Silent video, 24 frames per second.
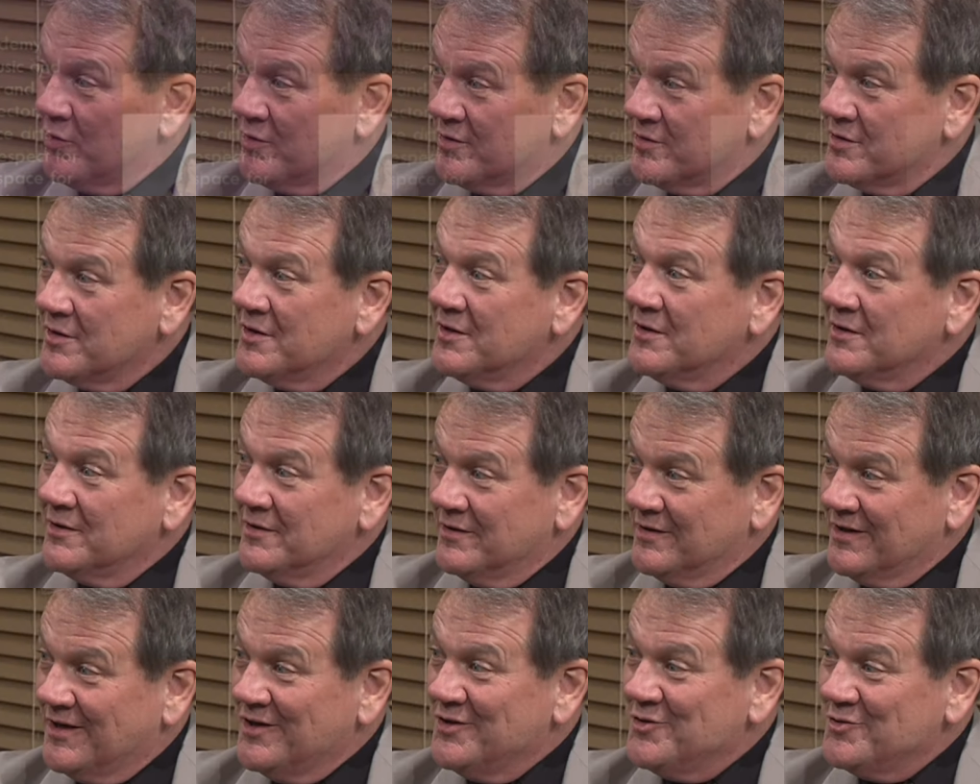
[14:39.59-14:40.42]
Yes,
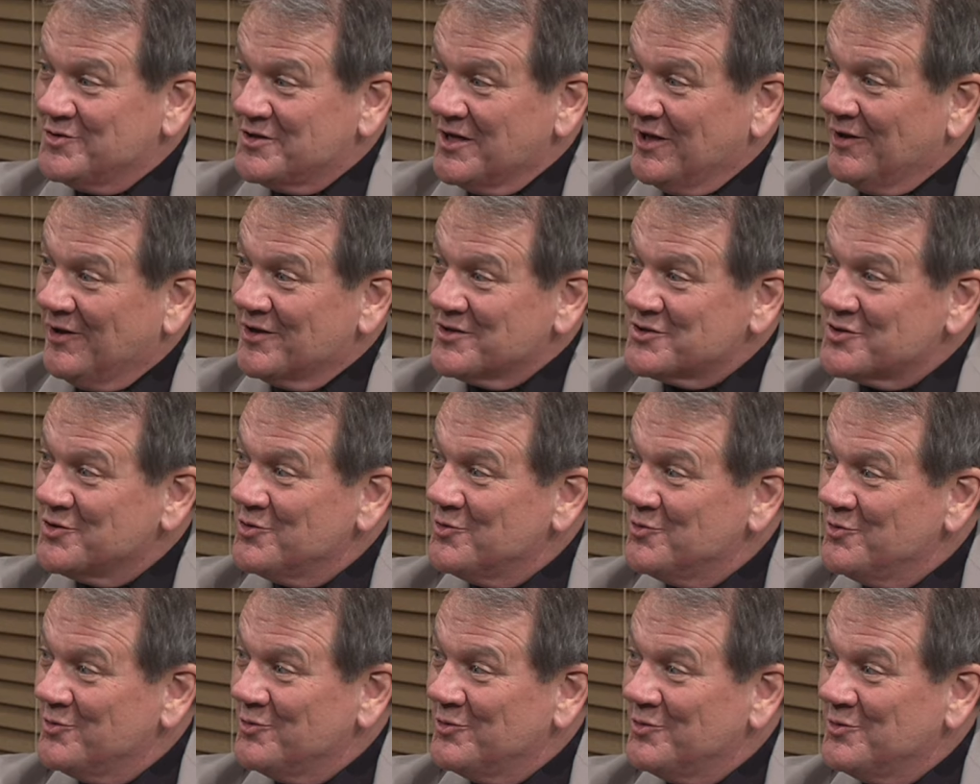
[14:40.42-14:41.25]
I can do. Can you tell have, us
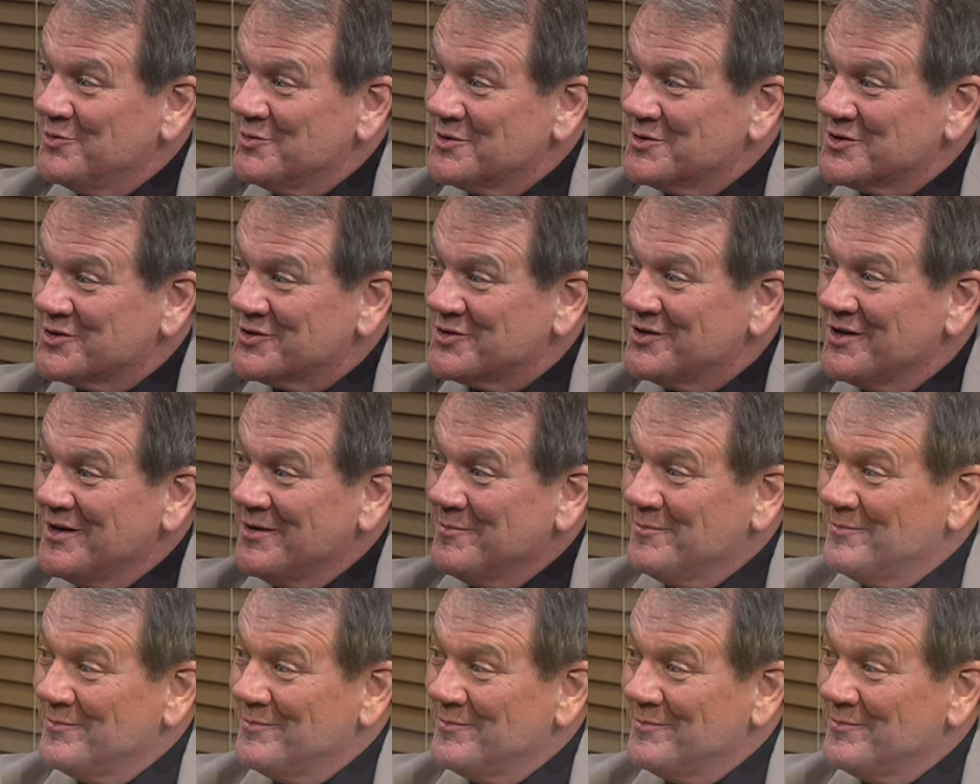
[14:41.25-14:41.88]
who, who is yes,